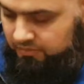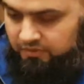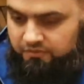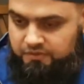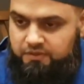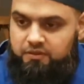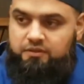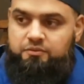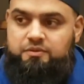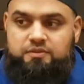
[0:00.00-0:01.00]

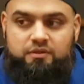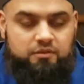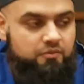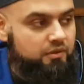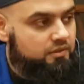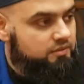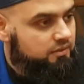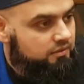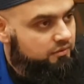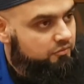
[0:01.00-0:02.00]
Salatu wasalamu ala
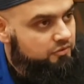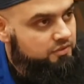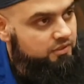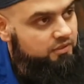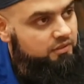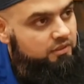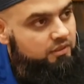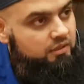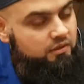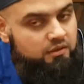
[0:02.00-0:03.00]
sayyidi al-mursaleen.
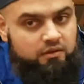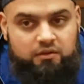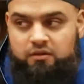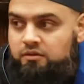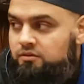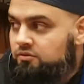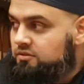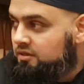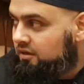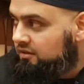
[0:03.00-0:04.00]
So
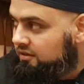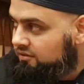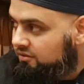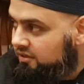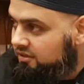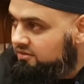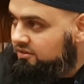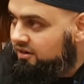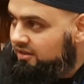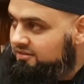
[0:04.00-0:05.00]
inshallah today is
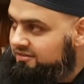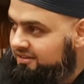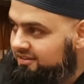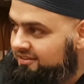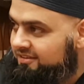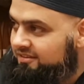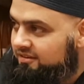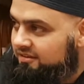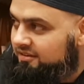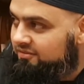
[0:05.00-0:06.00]
our last day
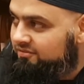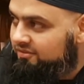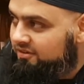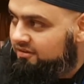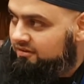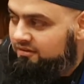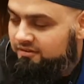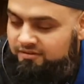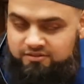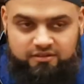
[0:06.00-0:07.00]
of
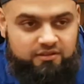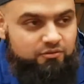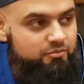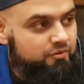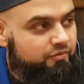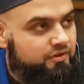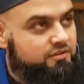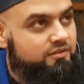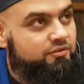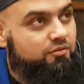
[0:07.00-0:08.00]
inshallah we'll be
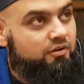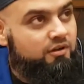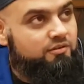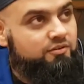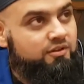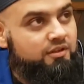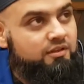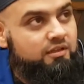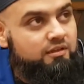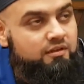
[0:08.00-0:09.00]
finishing the Quran today.
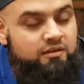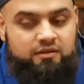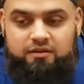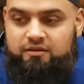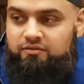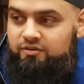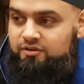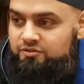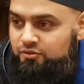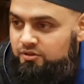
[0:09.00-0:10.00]

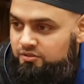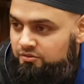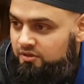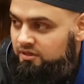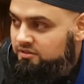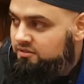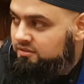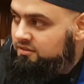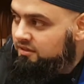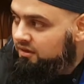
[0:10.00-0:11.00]
Very joyous occasion.